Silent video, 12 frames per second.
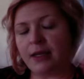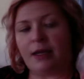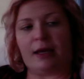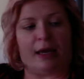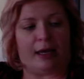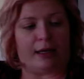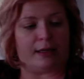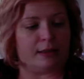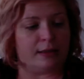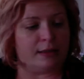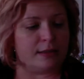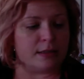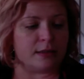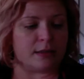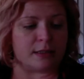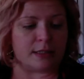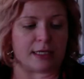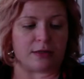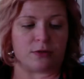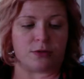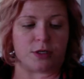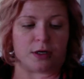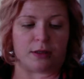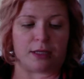And the scent
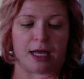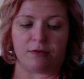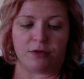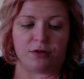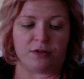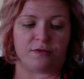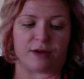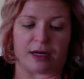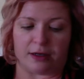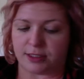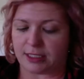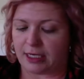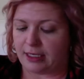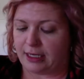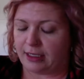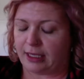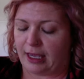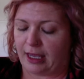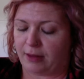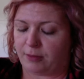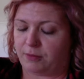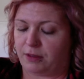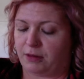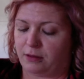notes are lavender, fireside, and
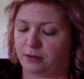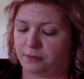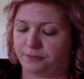chamomile.